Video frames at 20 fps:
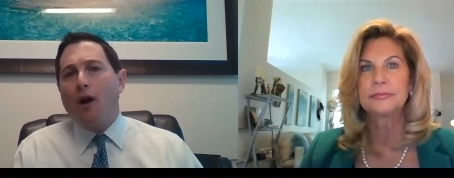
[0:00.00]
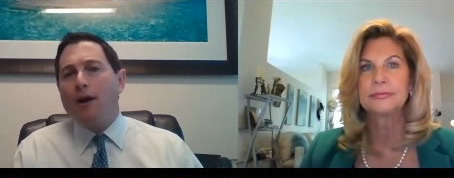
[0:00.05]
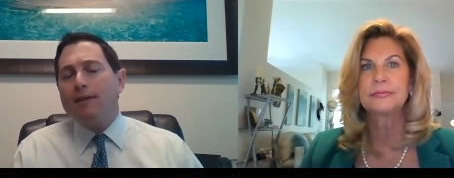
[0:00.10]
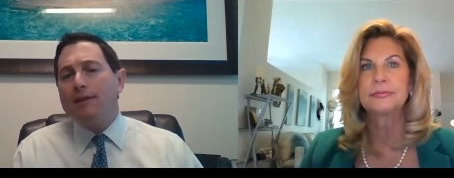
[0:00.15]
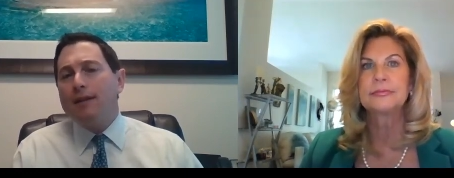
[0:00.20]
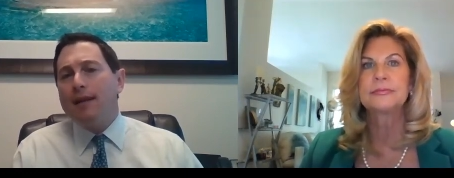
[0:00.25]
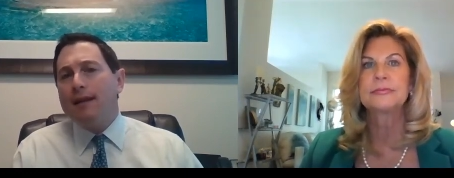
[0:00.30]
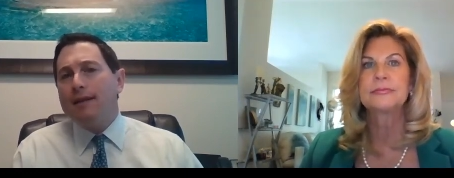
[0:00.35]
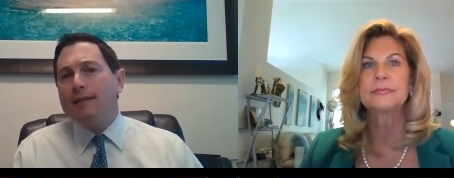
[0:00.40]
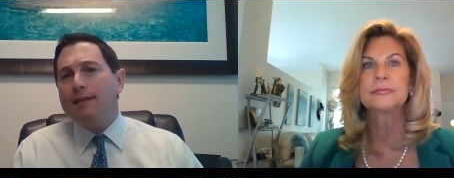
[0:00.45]

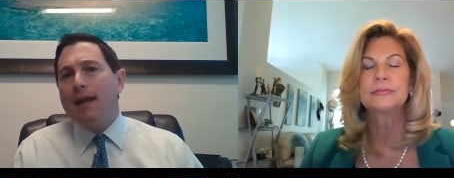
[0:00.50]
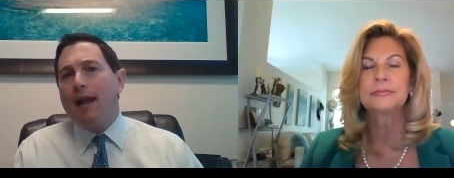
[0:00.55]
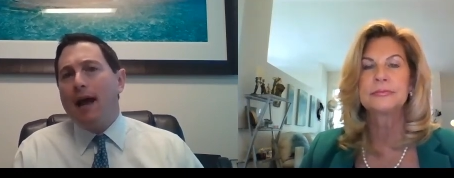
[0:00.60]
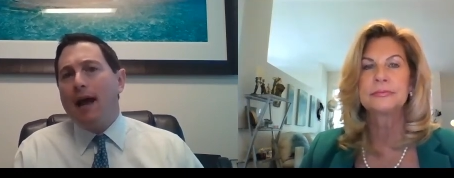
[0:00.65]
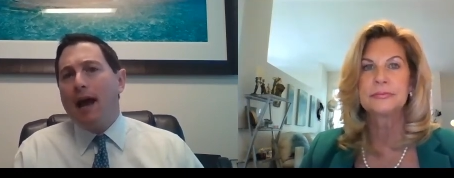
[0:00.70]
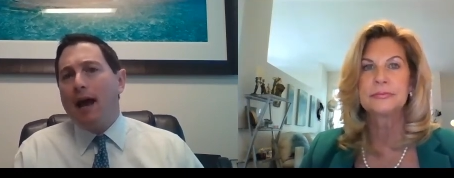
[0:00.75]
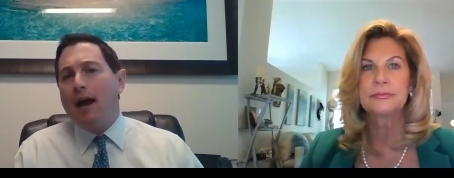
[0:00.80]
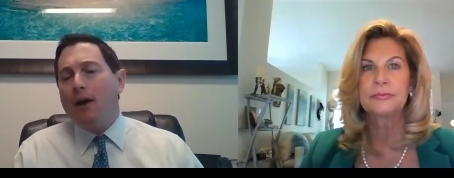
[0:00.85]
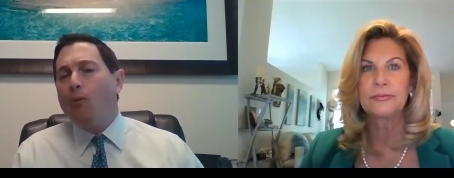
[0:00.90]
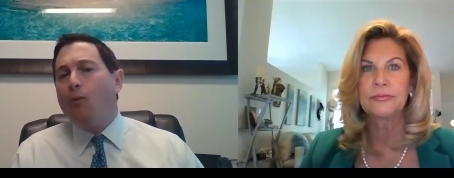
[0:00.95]
Speaker 1: process. And
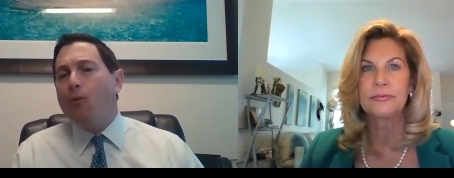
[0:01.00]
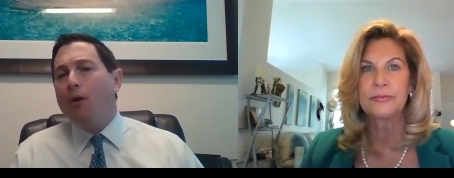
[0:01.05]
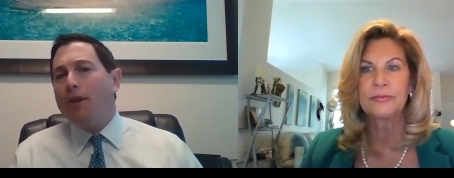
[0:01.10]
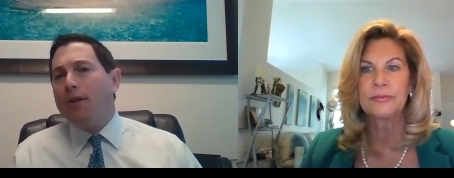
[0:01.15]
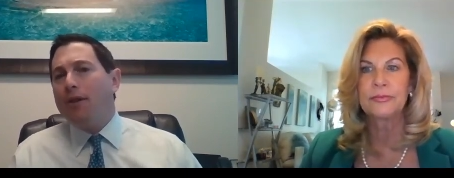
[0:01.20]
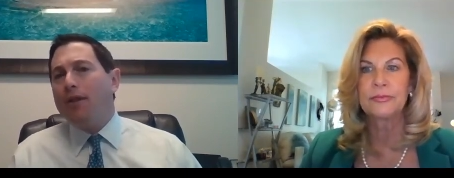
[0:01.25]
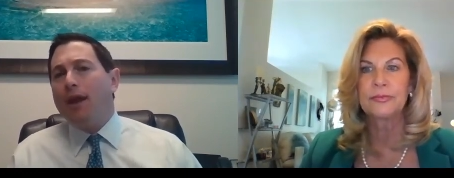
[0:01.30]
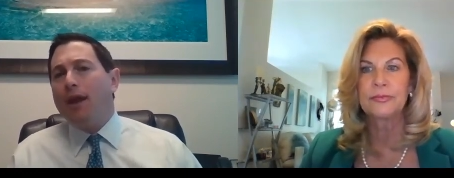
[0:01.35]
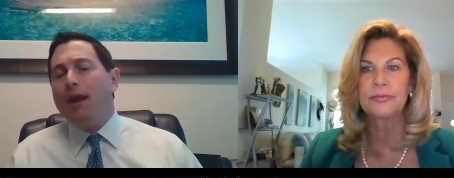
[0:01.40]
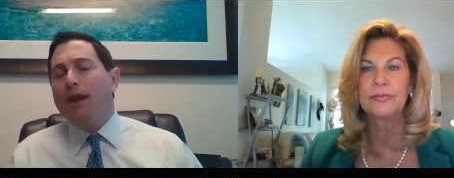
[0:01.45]
I,
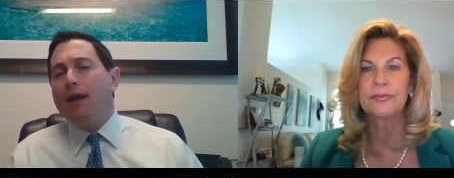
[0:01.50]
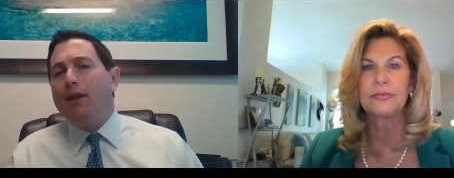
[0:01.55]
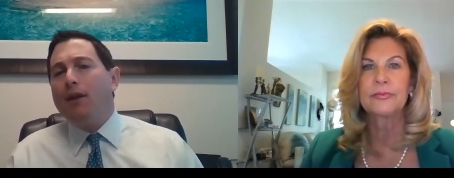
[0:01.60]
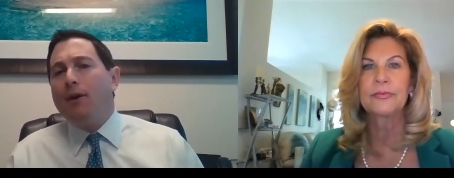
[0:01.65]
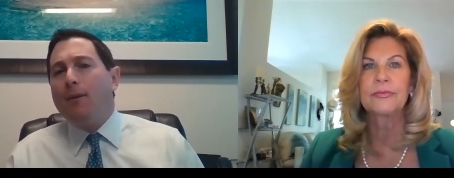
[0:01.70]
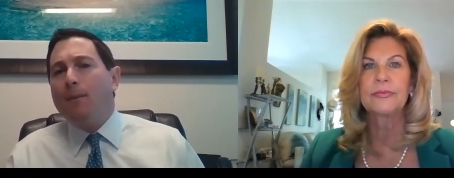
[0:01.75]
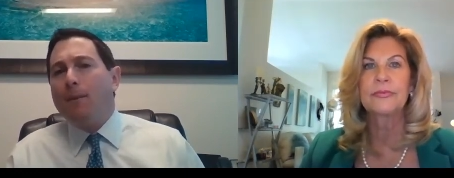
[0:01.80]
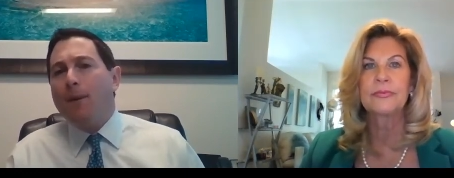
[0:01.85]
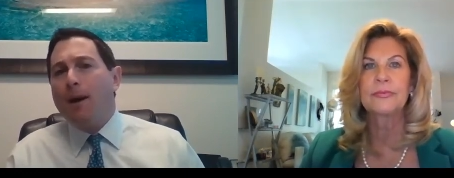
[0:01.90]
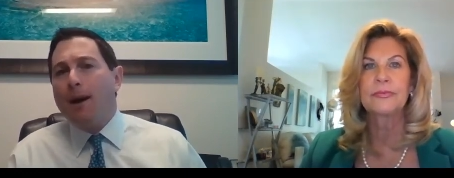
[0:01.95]
one thing, you know,